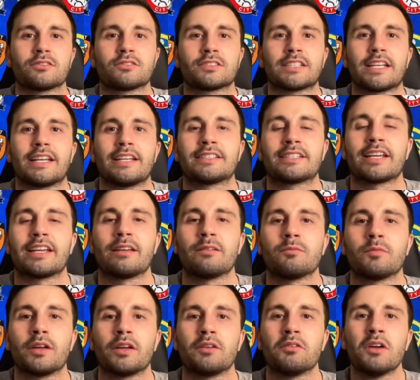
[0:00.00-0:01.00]
City
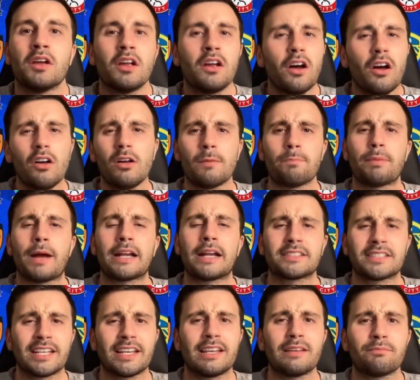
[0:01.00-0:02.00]
team, who aren't a
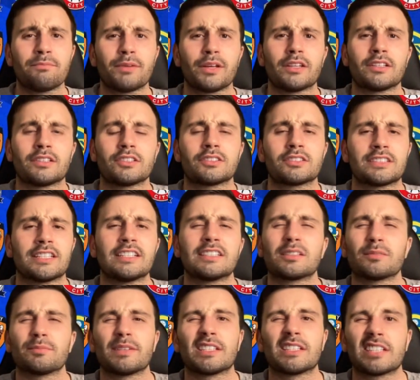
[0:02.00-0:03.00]
bad team, but they just seem
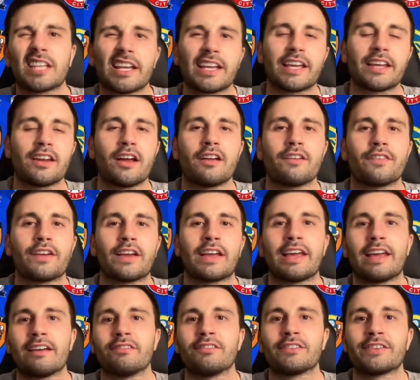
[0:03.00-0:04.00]
to be ticking over
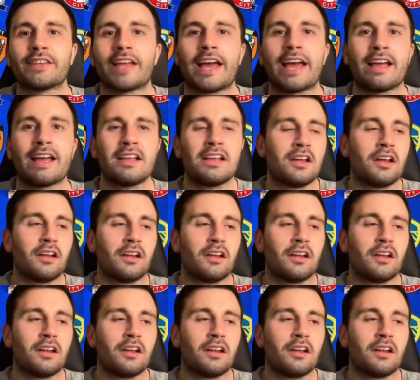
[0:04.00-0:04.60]
here and there.